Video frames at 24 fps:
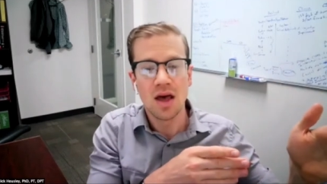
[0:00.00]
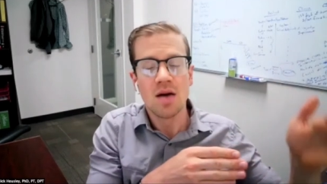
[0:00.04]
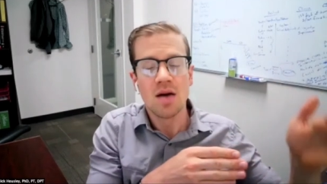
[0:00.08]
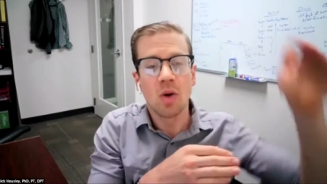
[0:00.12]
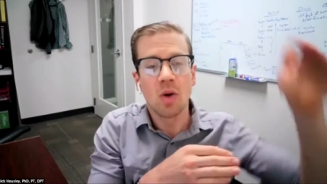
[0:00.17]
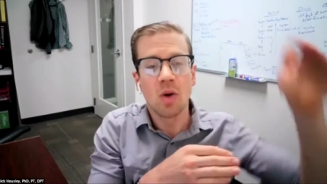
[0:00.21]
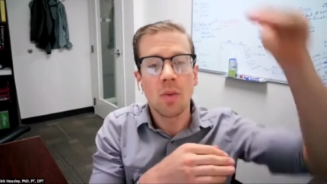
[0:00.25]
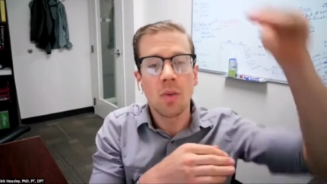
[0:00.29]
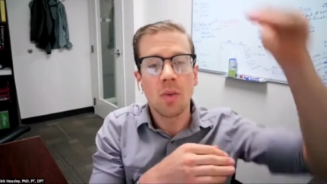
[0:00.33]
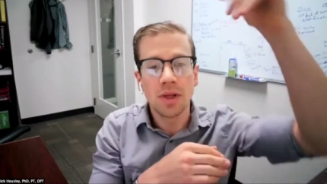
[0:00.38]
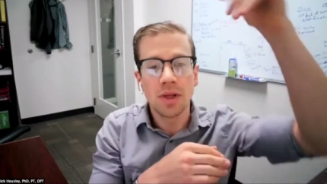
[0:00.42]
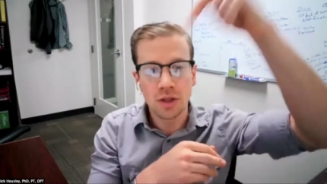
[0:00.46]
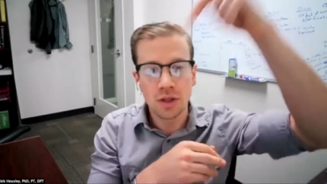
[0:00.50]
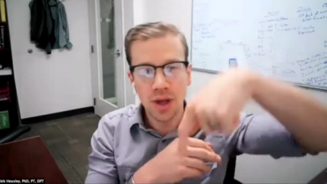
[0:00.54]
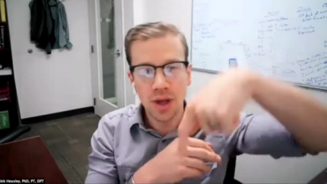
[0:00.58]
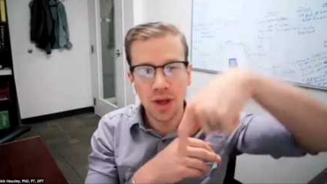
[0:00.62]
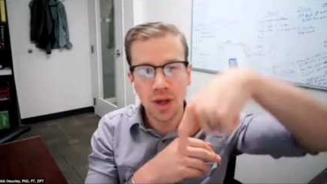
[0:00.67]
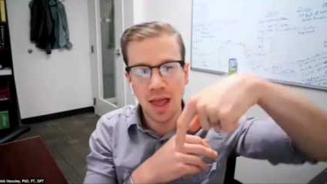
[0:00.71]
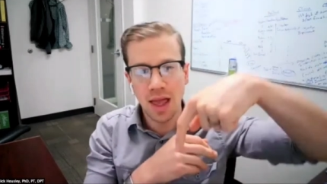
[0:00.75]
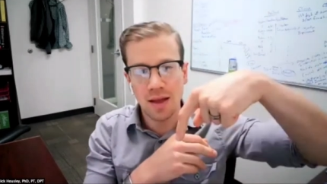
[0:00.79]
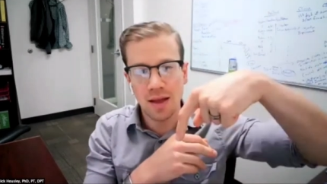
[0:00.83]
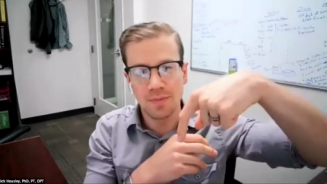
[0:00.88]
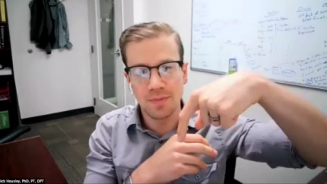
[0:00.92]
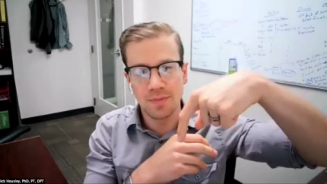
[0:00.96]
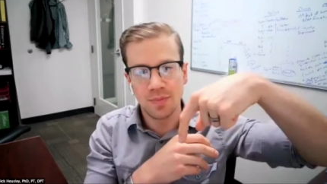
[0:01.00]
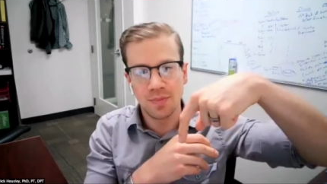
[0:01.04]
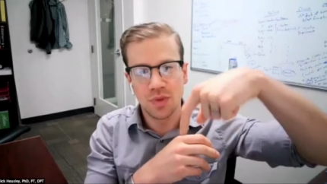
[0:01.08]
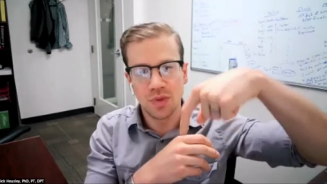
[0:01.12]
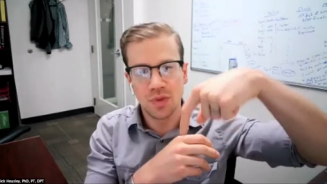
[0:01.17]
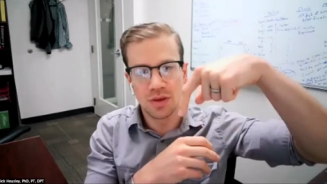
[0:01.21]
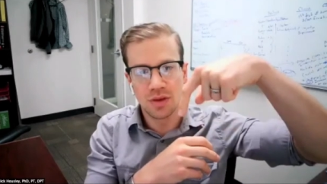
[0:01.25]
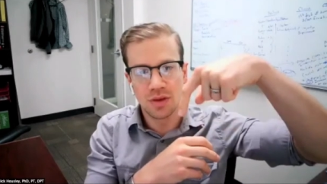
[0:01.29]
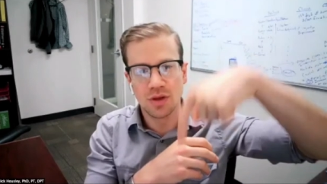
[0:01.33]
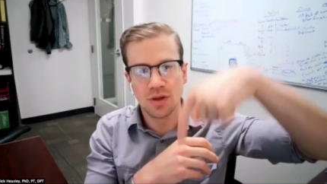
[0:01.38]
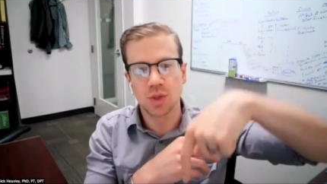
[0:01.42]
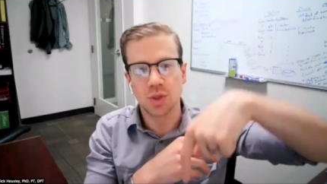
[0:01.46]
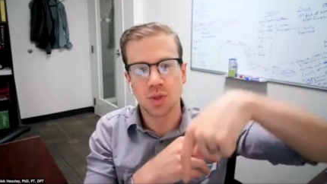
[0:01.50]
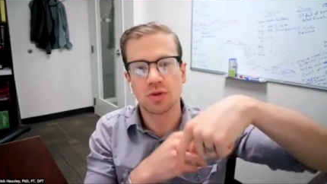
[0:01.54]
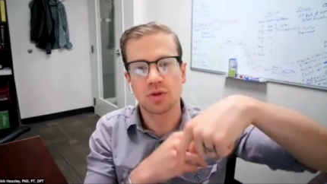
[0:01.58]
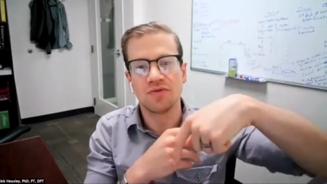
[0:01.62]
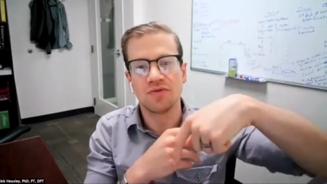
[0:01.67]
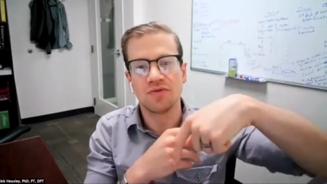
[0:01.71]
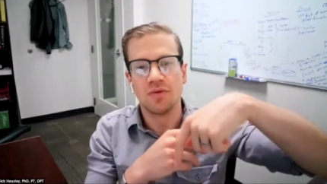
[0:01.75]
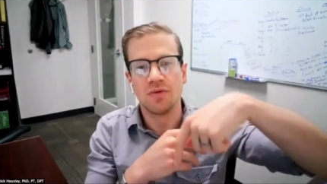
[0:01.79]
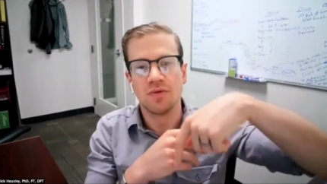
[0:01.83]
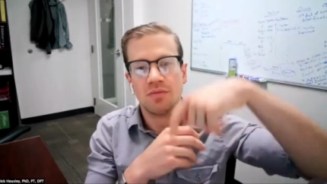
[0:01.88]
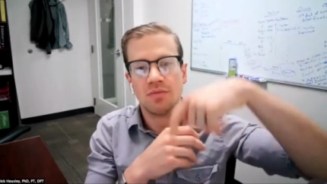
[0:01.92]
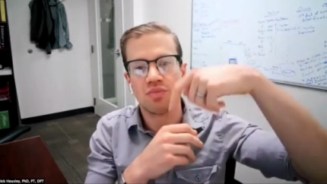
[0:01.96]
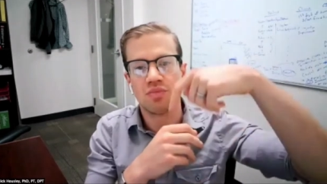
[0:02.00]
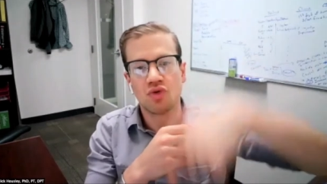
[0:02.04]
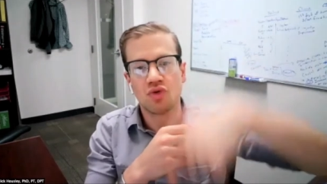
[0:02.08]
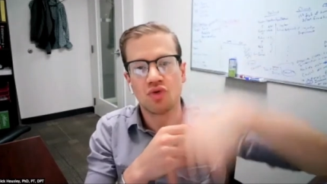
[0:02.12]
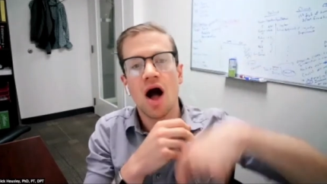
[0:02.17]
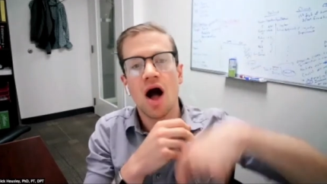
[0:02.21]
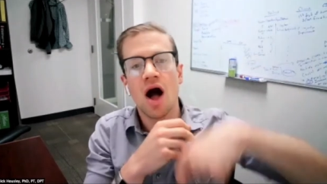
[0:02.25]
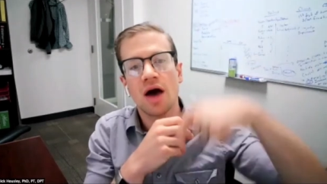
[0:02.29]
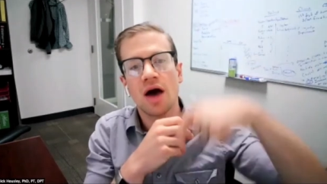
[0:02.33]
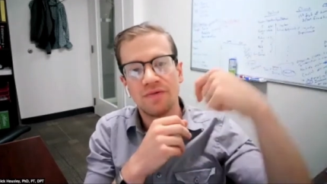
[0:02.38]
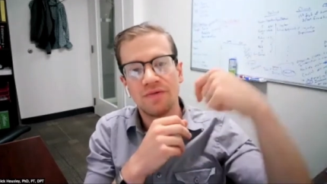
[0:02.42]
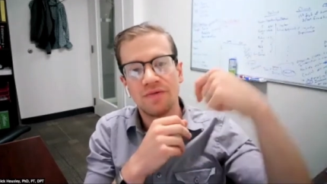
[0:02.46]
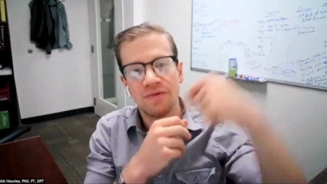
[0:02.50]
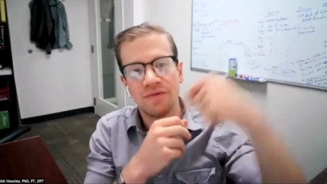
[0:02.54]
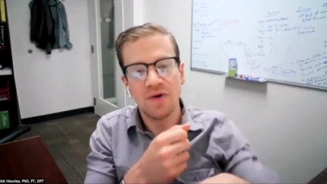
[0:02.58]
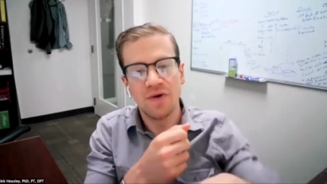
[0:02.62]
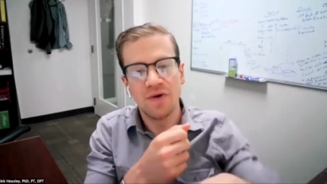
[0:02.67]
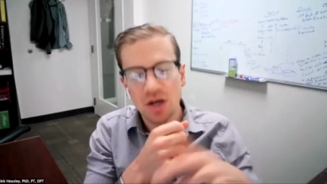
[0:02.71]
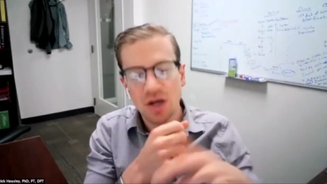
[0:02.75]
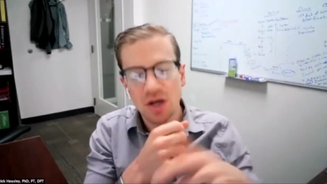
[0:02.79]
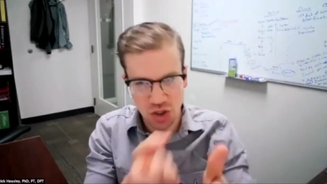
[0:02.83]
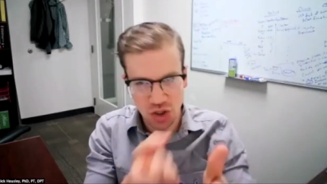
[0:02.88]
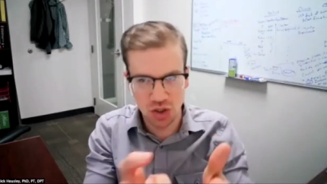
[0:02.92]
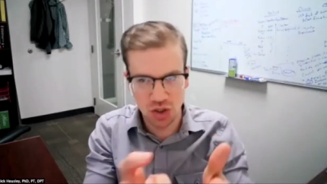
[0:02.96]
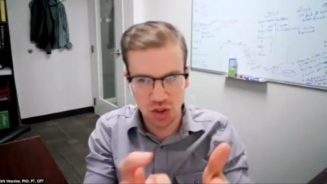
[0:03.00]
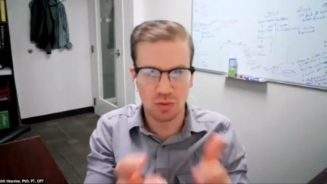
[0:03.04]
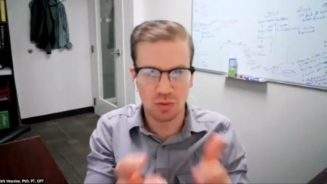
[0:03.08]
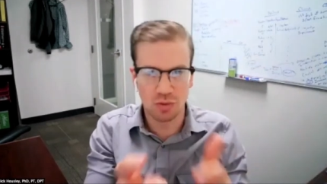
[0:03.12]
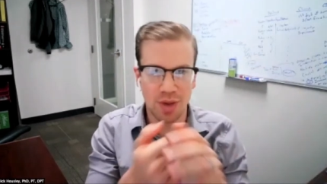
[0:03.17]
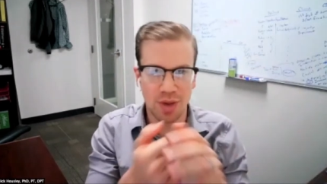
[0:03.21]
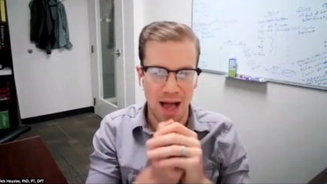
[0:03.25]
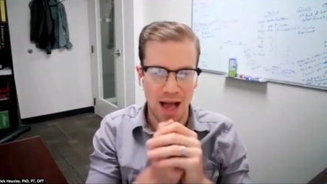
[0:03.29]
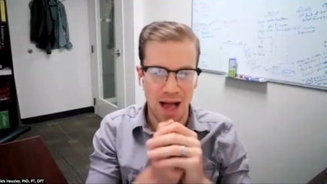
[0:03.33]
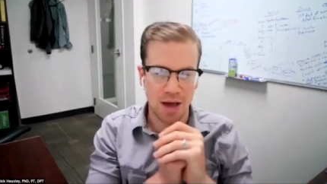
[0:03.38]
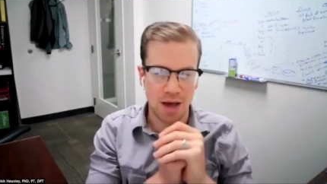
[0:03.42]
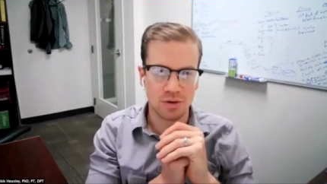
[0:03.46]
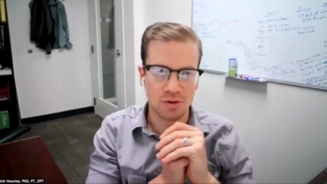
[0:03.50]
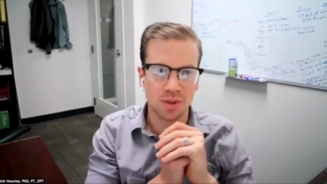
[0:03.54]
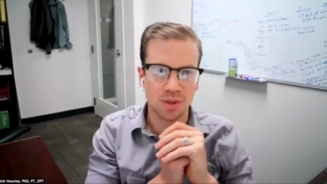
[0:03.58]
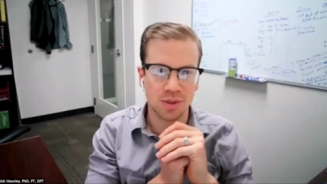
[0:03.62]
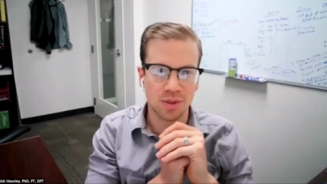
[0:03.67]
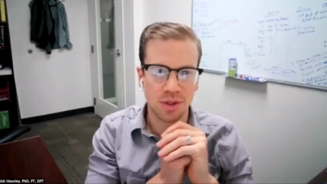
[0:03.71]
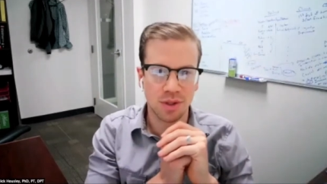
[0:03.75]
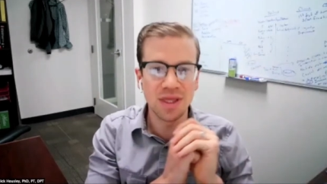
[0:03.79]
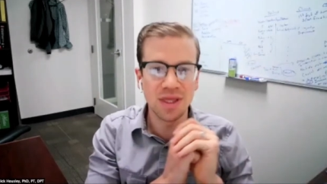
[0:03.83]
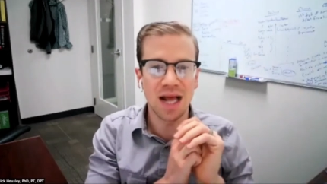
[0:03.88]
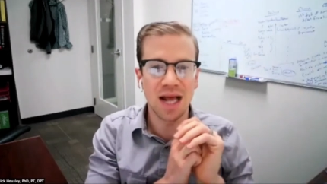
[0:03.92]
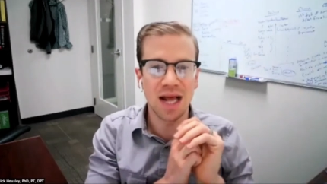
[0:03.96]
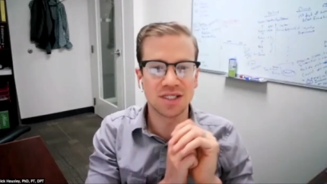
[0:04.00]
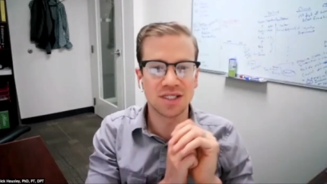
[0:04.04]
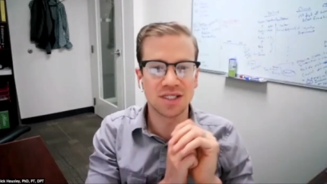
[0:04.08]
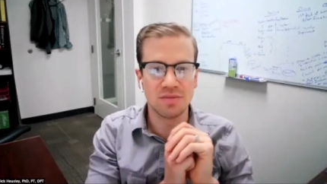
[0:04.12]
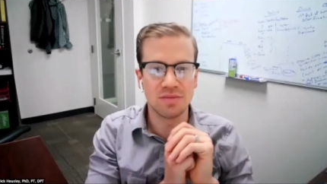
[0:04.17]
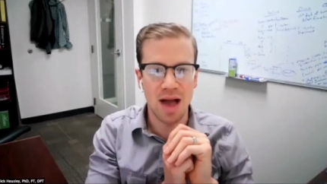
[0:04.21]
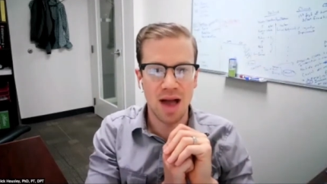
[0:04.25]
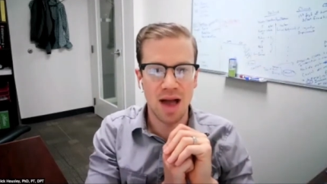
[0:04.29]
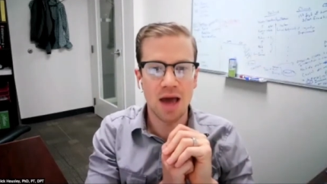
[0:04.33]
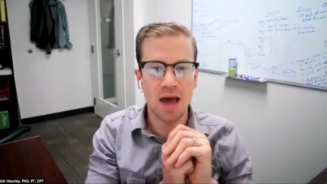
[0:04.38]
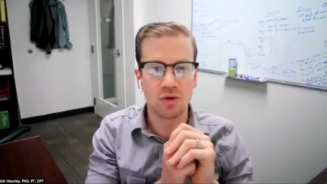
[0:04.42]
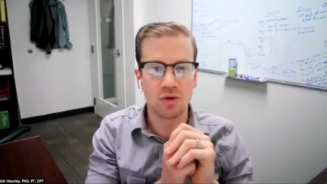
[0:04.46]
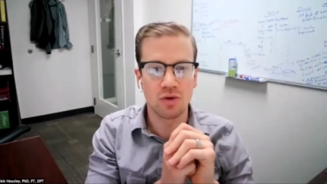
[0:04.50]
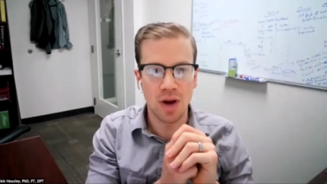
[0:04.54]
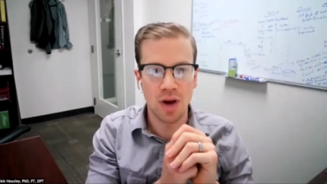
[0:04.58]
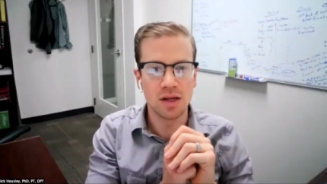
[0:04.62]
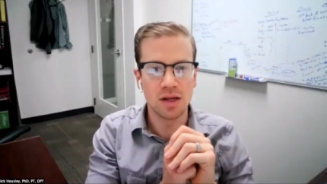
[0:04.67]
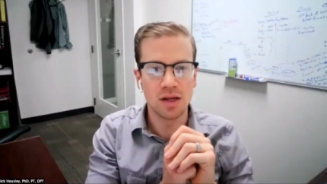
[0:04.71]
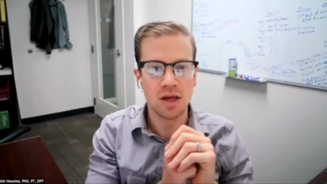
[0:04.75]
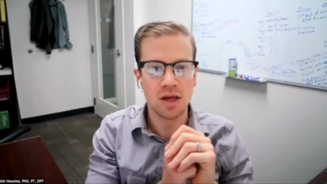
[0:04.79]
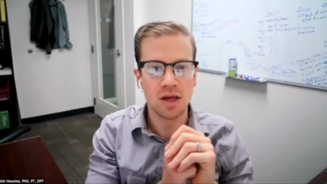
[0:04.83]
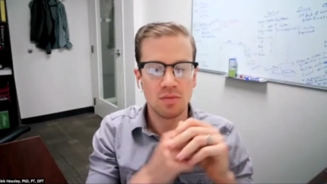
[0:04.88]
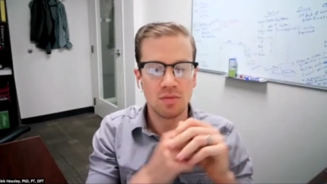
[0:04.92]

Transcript: But when we look at the sort of broad functional patterns, the thing that actually matter, right?